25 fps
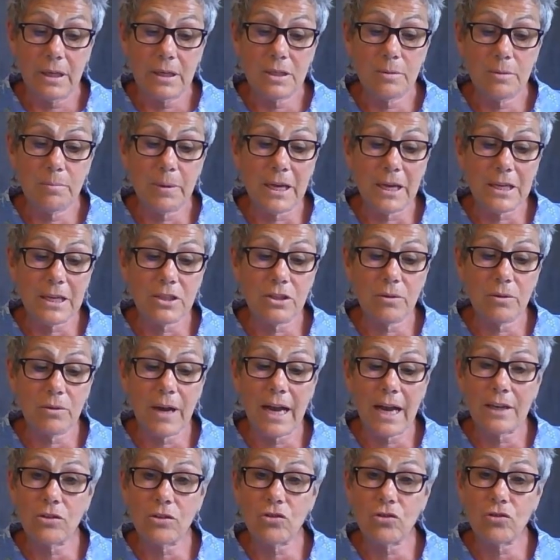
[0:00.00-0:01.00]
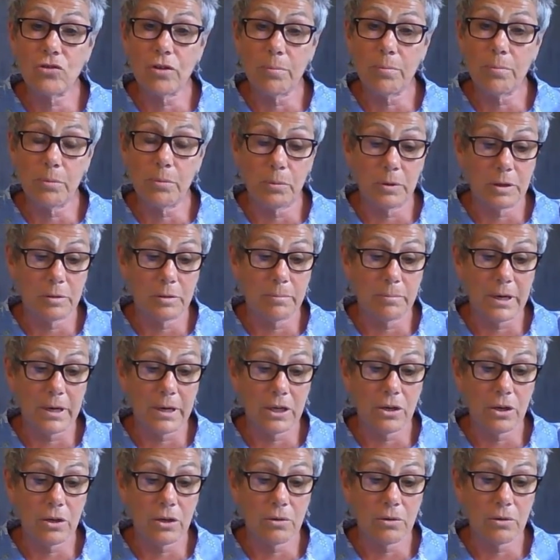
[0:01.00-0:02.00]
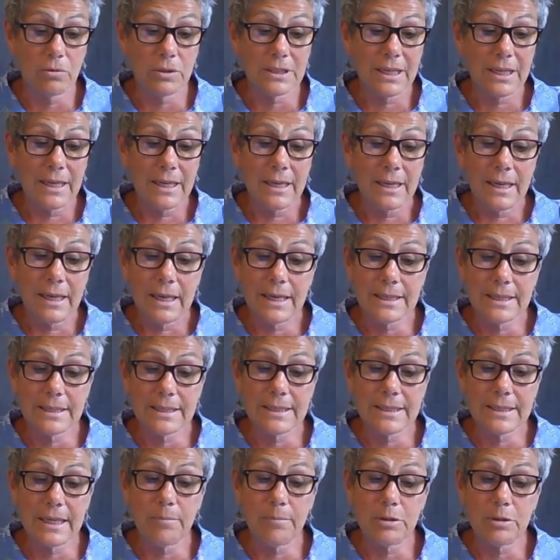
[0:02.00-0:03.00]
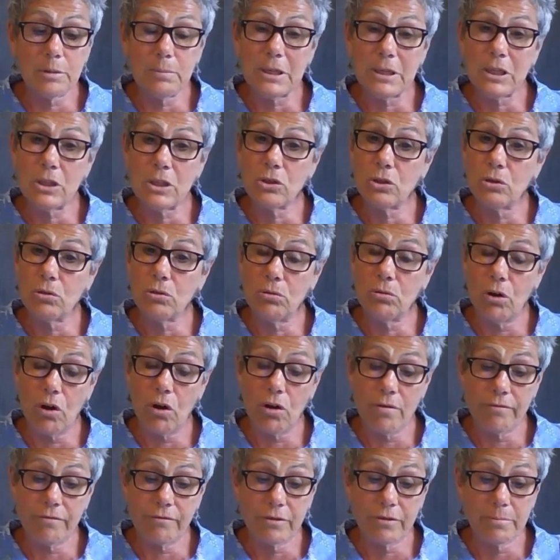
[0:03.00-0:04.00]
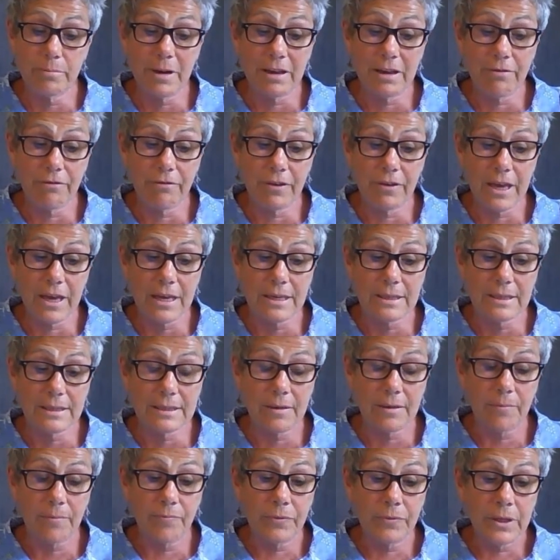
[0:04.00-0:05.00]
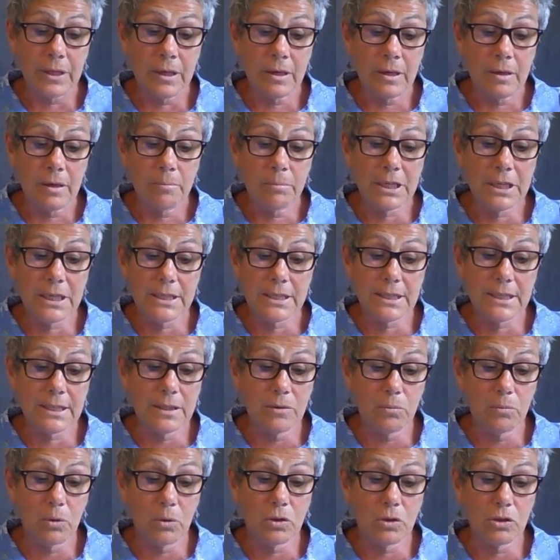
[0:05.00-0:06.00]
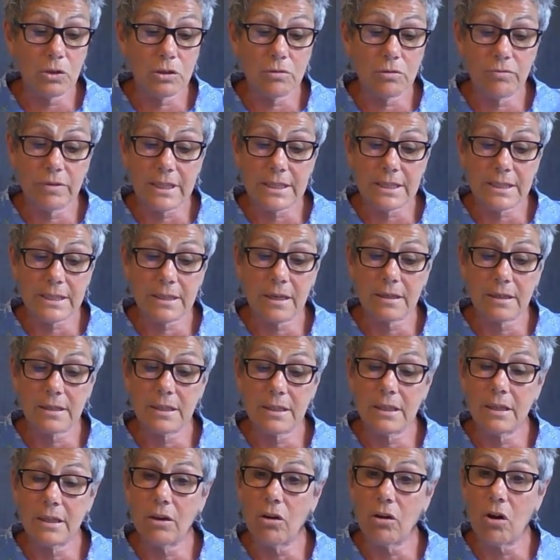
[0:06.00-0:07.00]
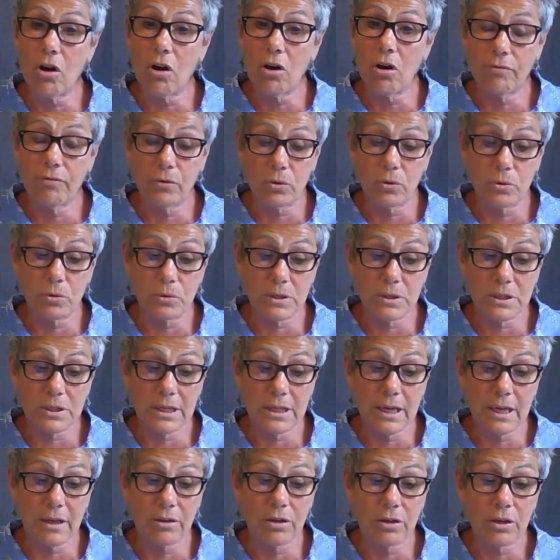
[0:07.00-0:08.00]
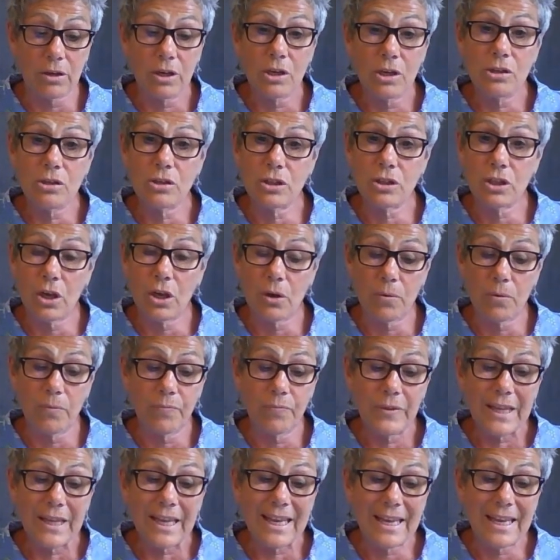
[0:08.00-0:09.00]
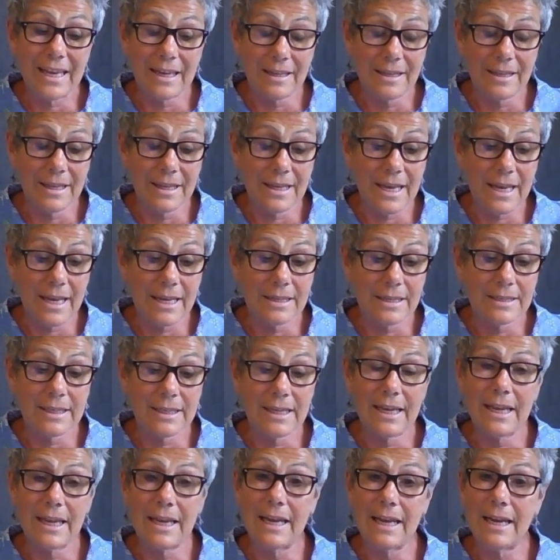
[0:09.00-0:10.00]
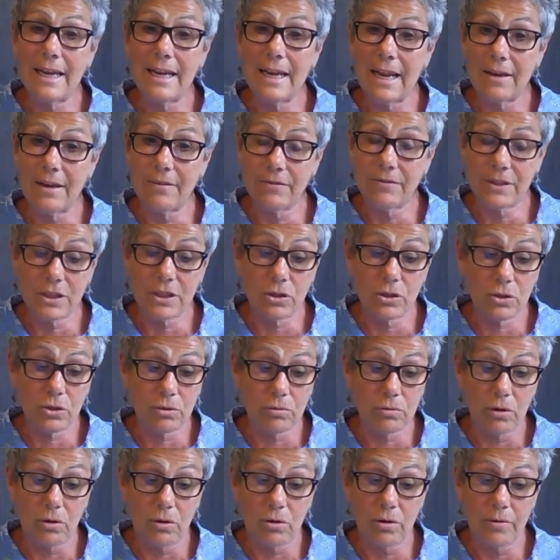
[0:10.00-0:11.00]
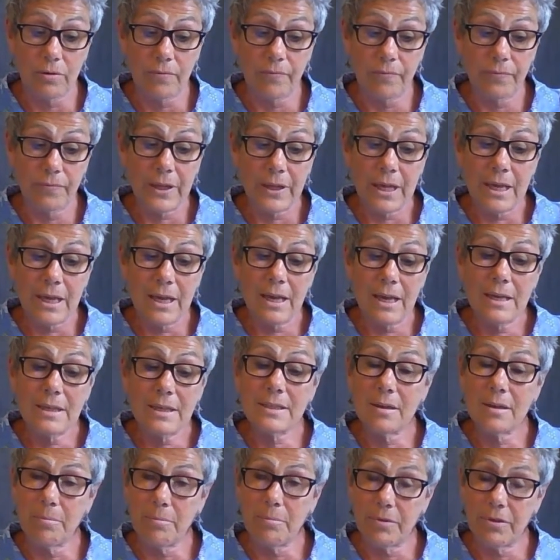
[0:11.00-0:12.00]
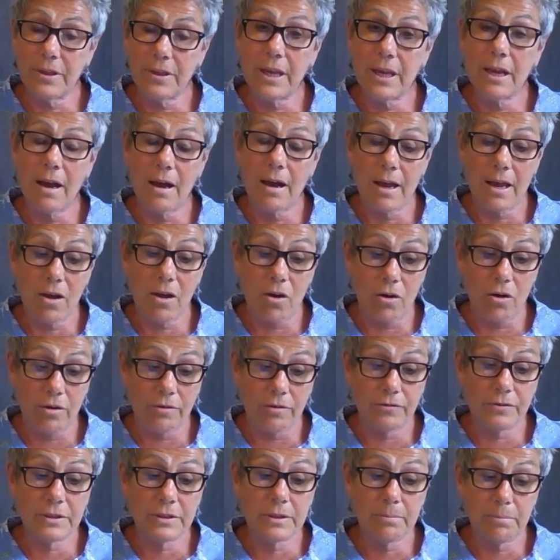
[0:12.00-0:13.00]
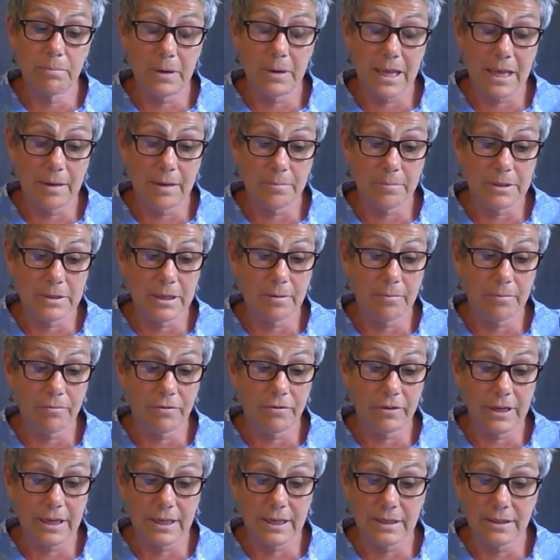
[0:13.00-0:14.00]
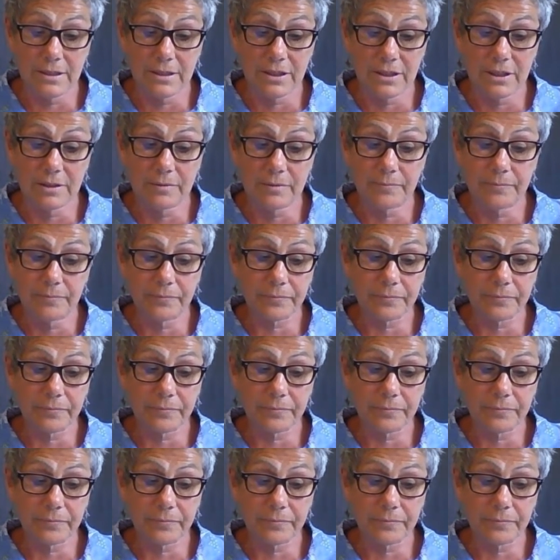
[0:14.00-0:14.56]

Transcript: Geppetto had trouble with my nose. It seemed to be too long for my face, but he didn't want to risk cutting it off altogether, so in the end he left it too long, something I often blamed him for later.